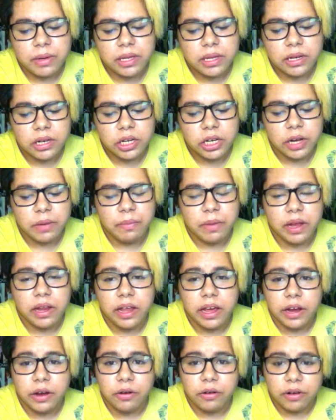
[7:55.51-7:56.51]
shake my
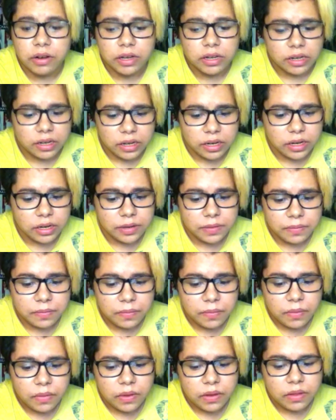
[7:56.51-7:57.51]
leg crookedly.
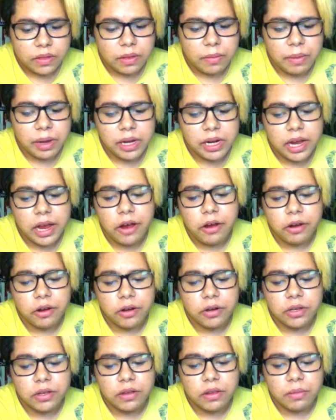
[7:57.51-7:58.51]
The main
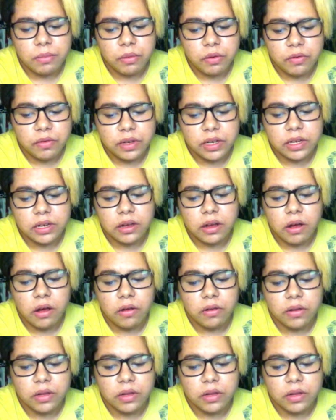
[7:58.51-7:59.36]
characters of the movie called This